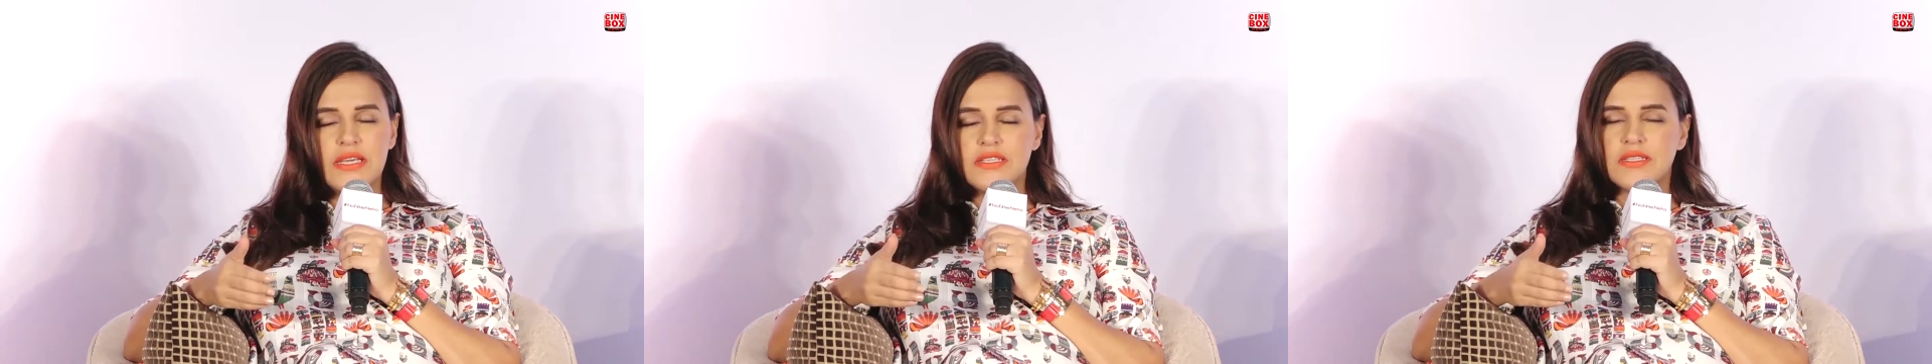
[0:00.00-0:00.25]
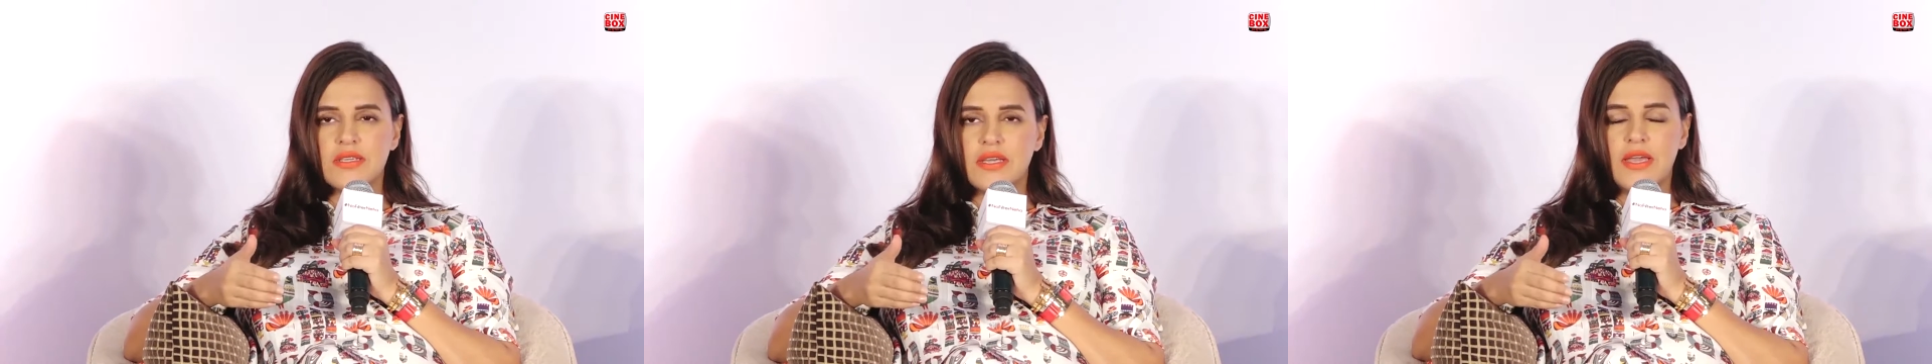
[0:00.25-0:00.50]

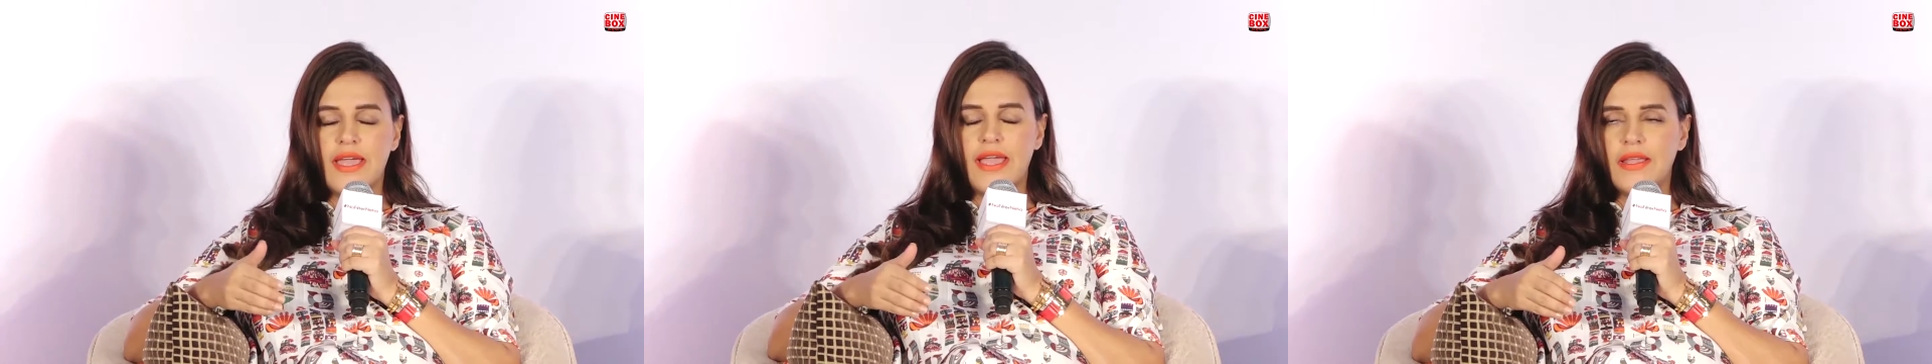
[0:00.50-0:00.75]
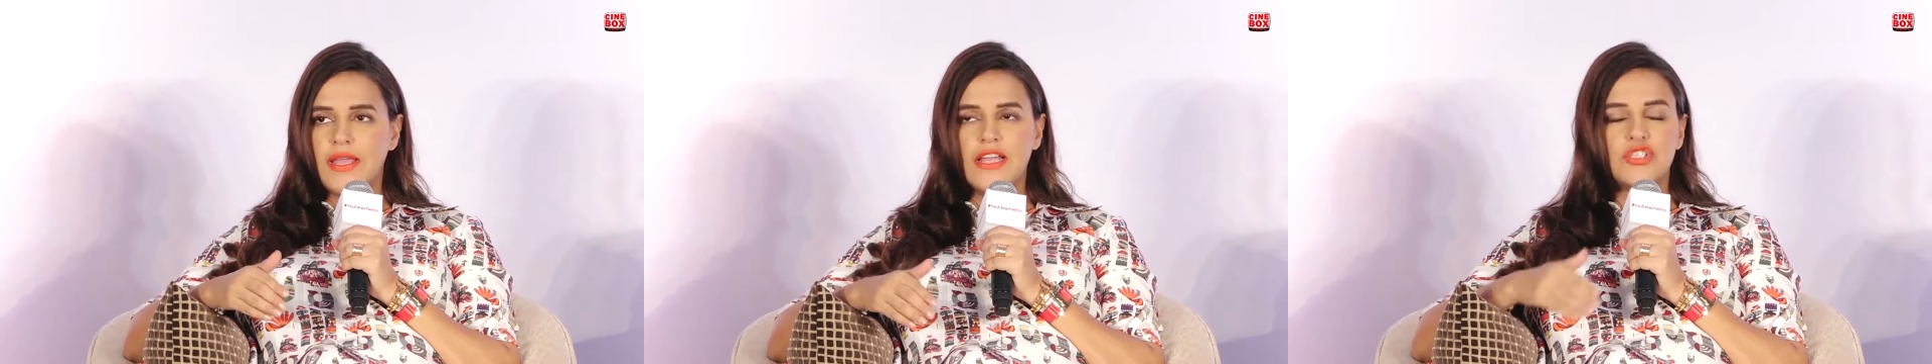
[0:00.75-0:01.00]
it's,
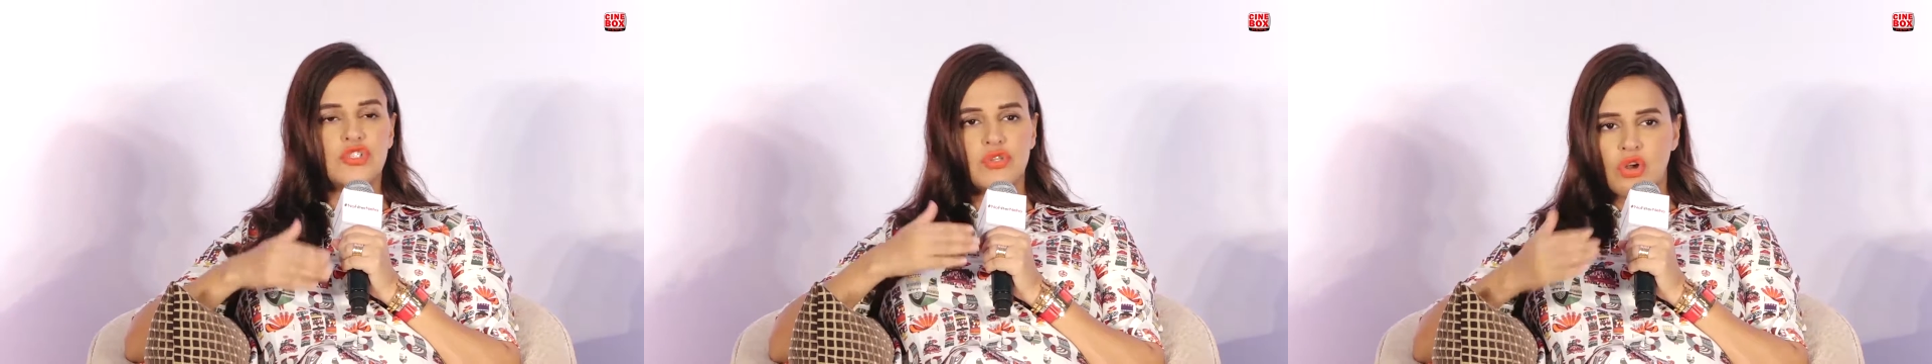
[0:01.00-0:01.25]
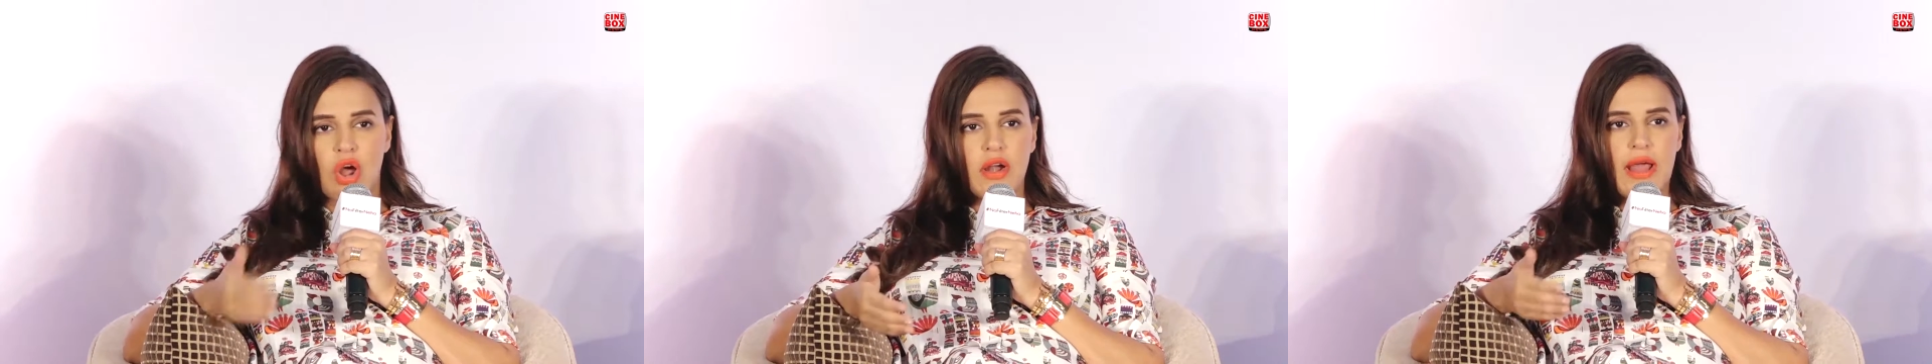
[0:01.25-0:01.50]
it, it should
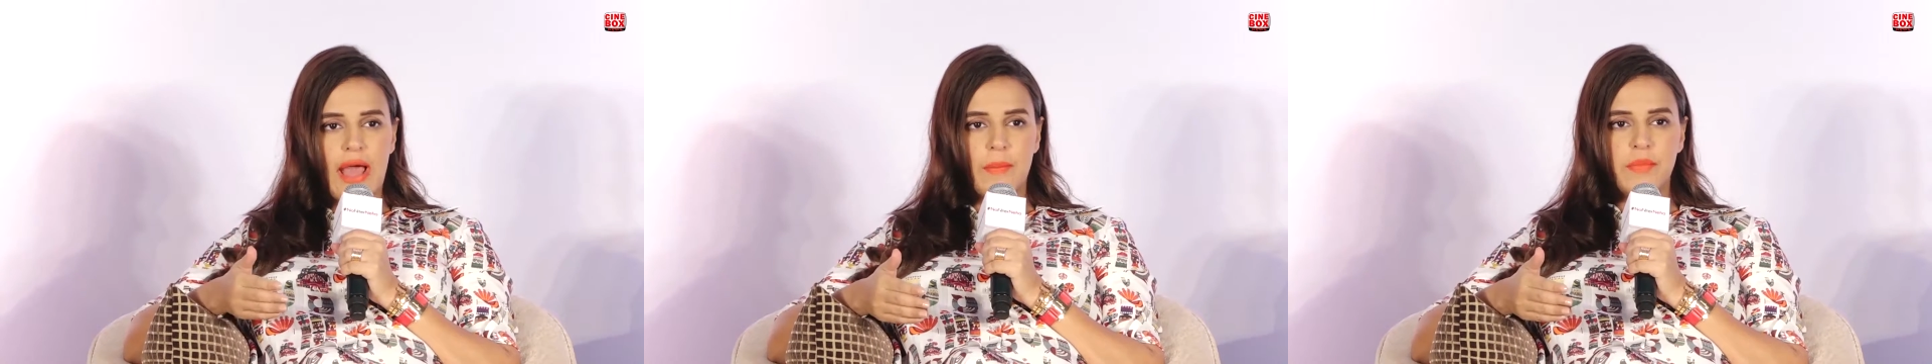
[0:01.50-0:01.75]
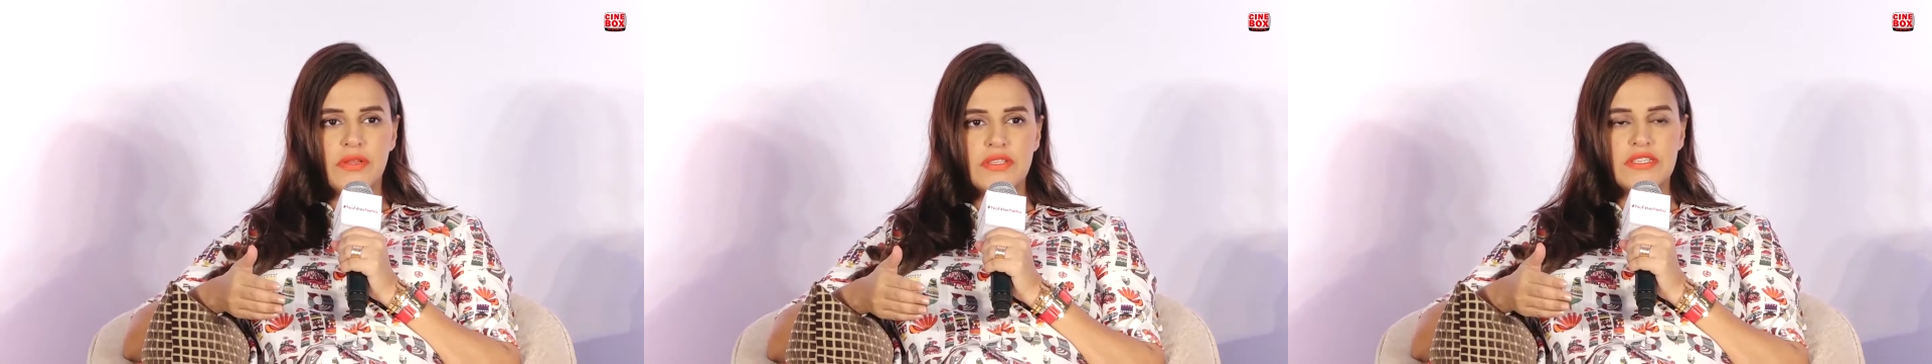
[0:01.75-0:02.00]
not happen.